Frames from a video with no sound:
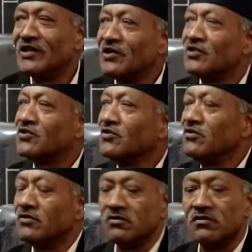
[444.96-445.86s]

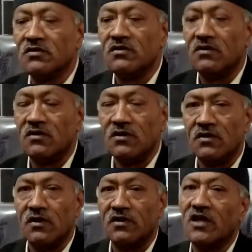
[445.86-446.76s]
So
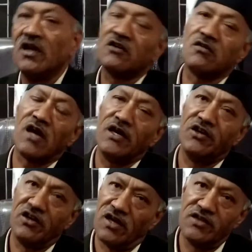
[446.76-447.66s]
then later on I
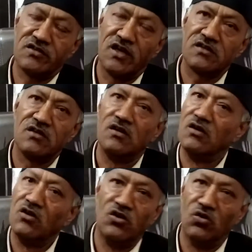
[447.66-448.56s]
realized that,
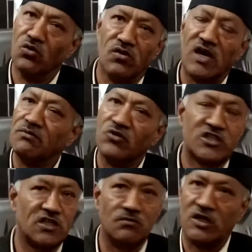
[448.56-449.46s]
no, I'm
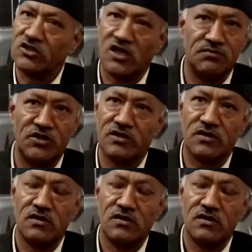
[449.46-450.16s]
wasting my time here.